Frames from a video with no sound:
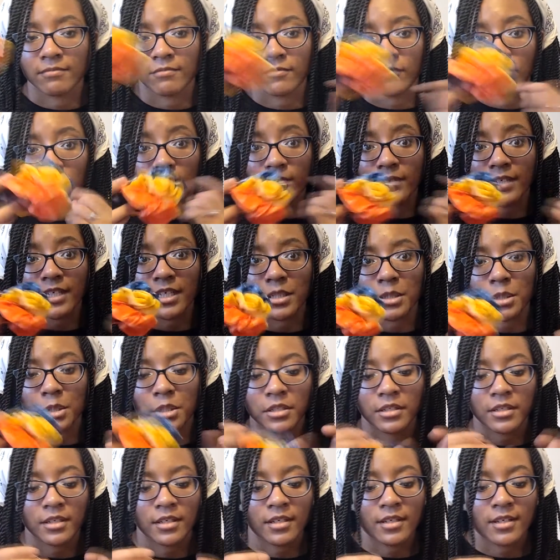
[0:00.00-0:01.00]
one of
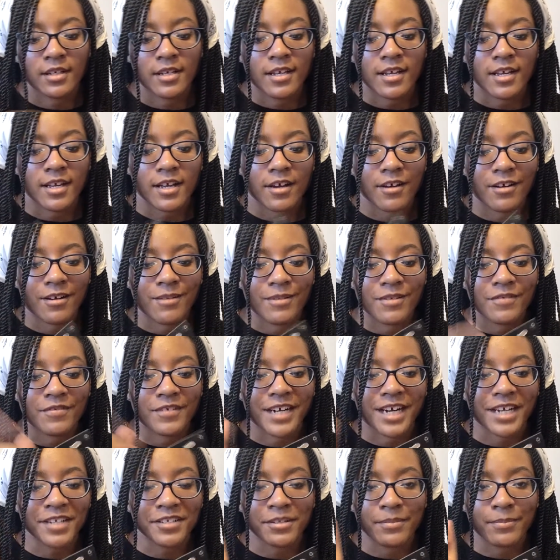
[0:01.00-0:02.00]
each? I
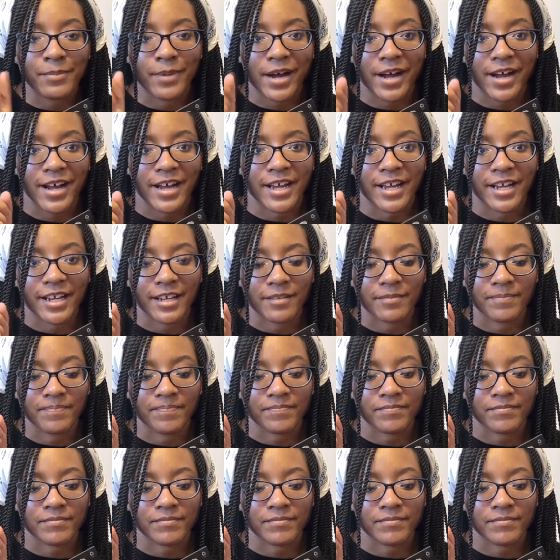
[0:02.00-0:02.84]
forgot to buy